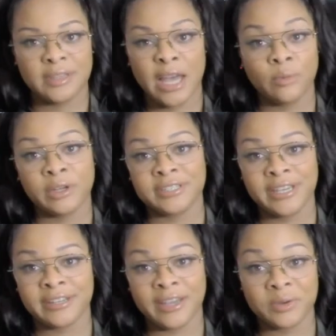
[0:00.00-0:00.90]
That would have
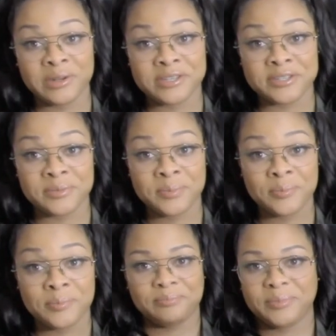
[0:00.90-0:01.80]
deaded that criticism.
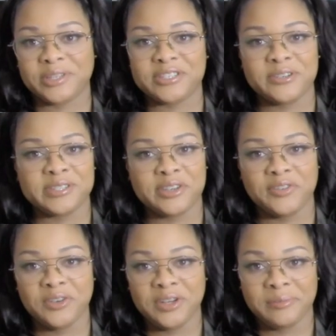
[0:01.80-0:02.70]
But seriously, if
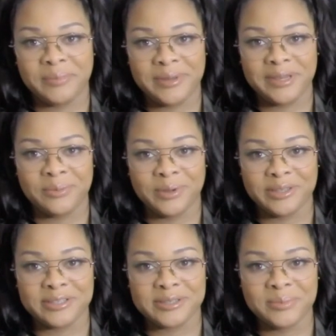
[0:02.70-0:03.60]
you're nitpicking
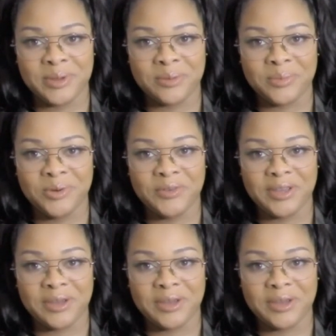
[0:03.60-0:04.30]
realism in a movie